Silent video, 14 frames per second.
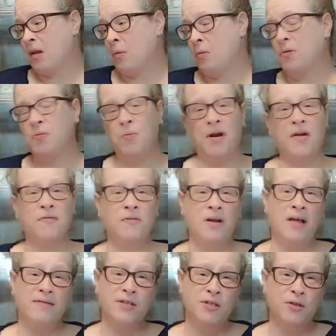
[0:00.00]
with whatever
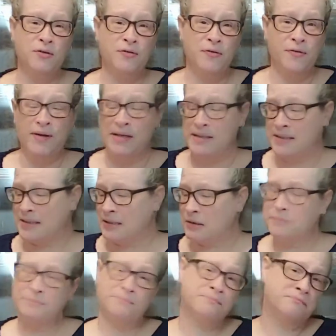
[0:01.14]
left sugar there is.
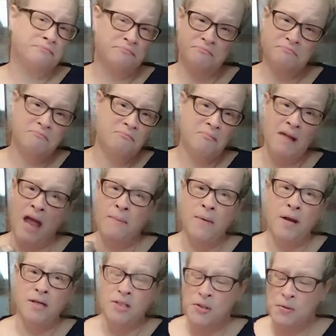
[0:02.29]
So I'm
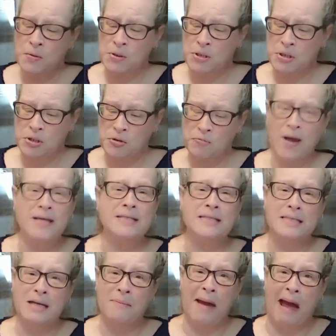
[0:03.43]
not too
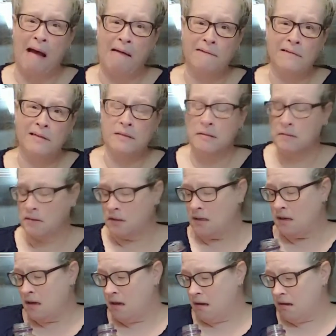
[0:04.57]
stressed about
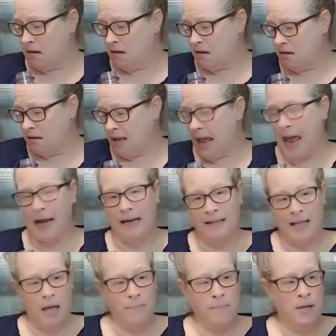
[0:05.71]
adding
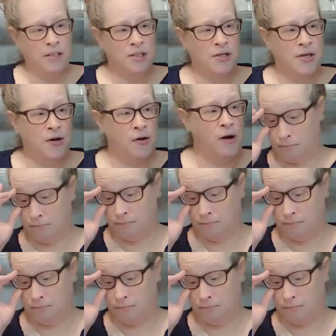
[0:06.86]
that much there.